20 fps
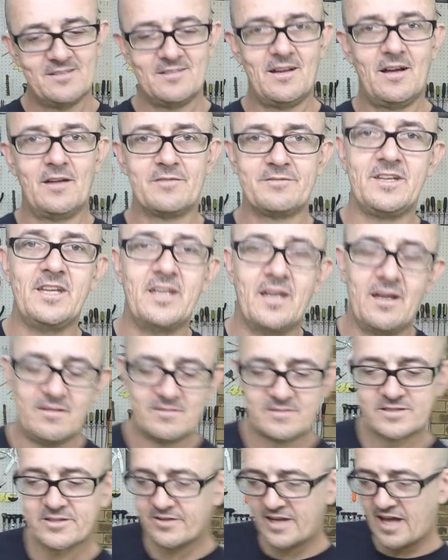
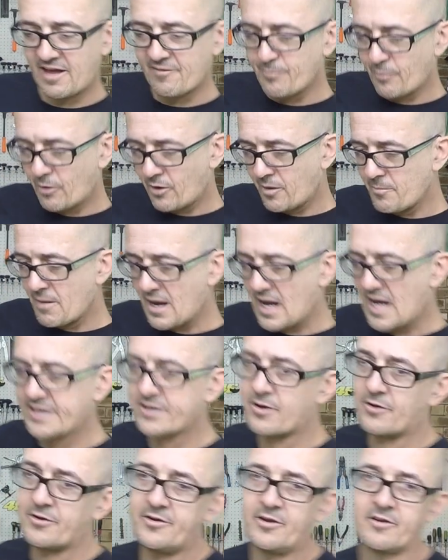it's got to have my
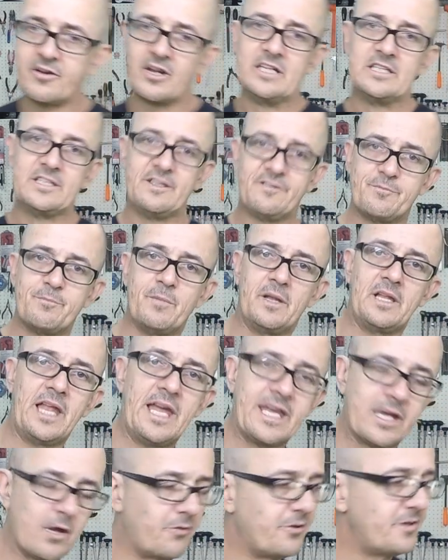mark on it. I've got to lift my
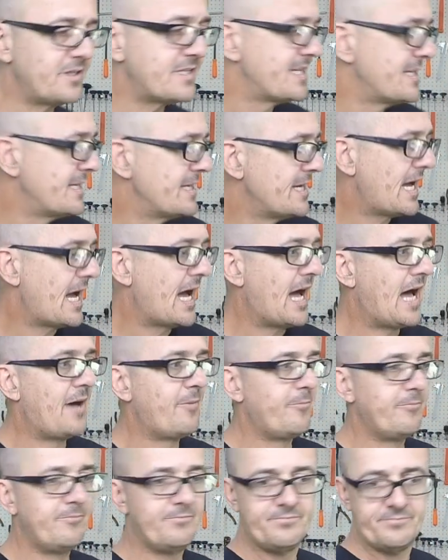leg on it.
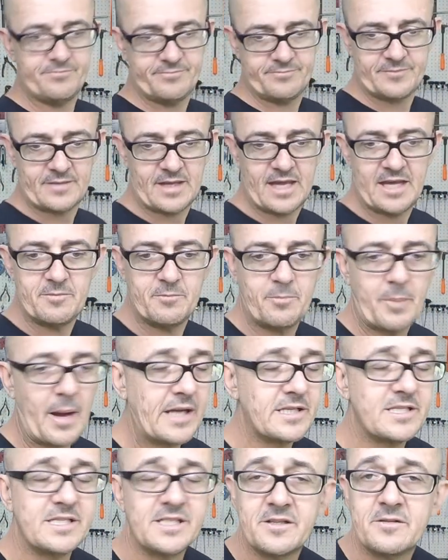And
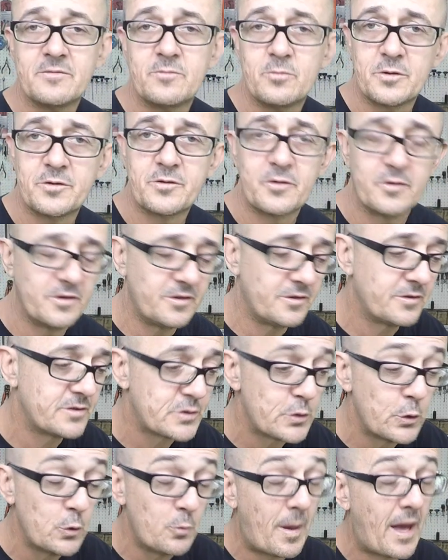painting it with a
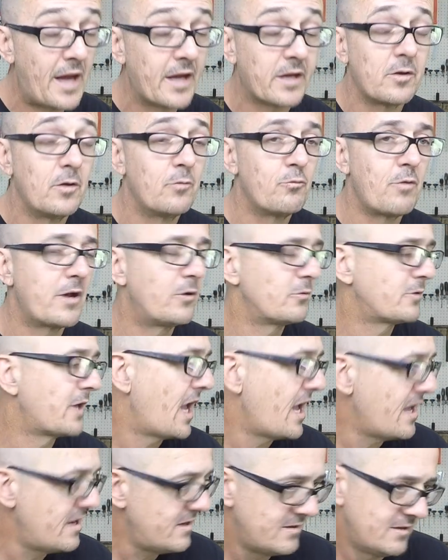2-pack rattle
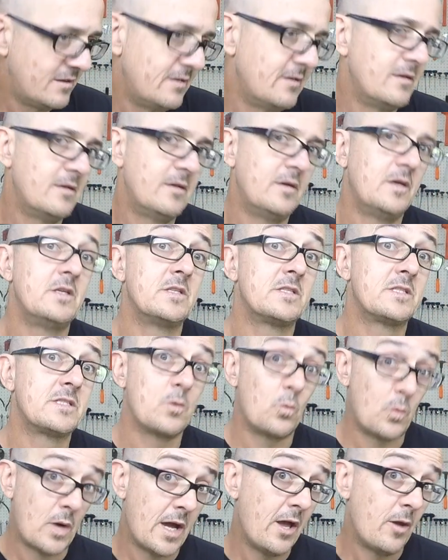can is
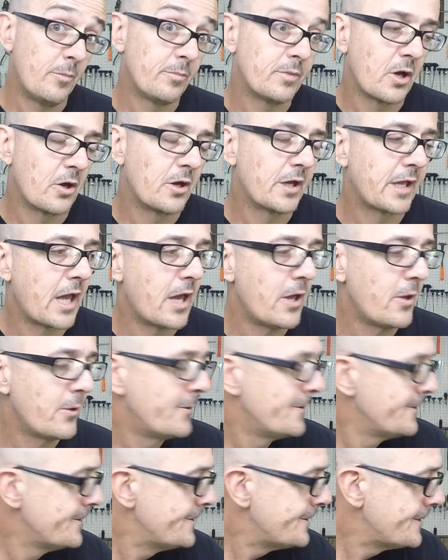the way I'm gonna go.
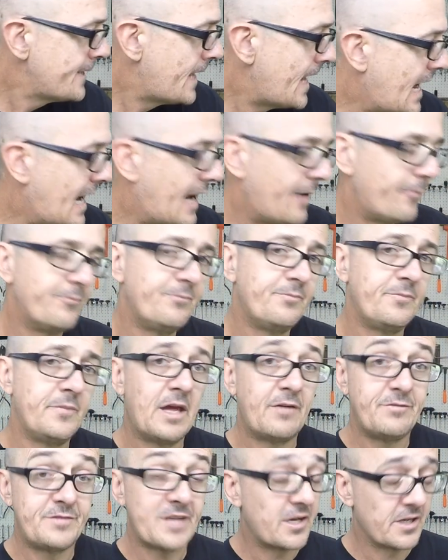
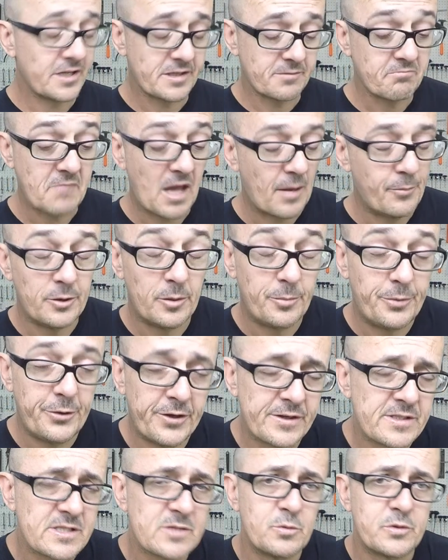Have done a couple of
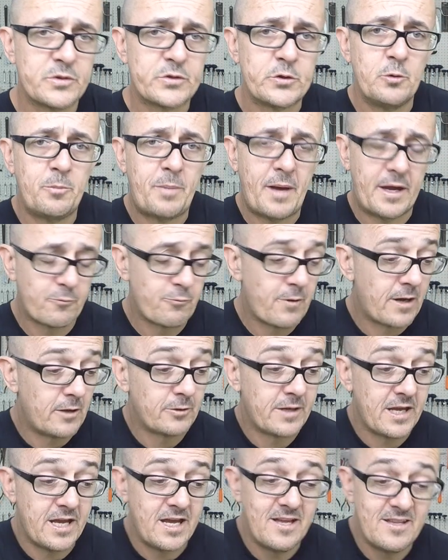bikes with 2-pack rattle
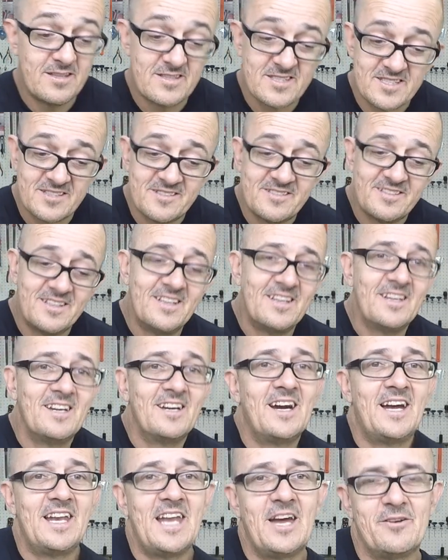cans, and
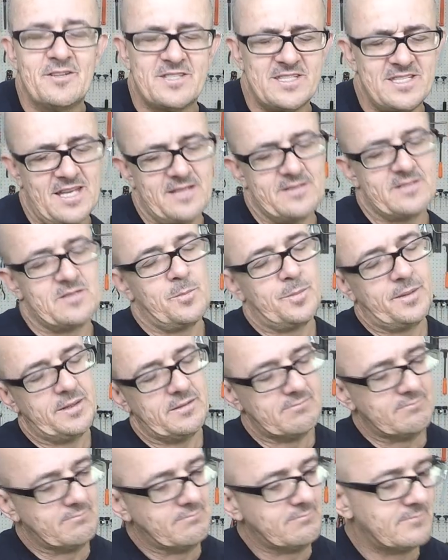I know it sounds a bit
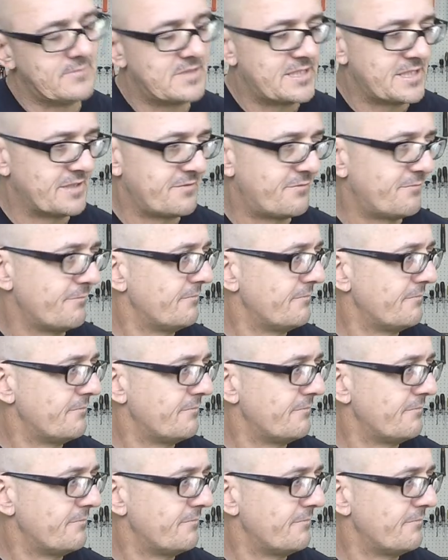sort of,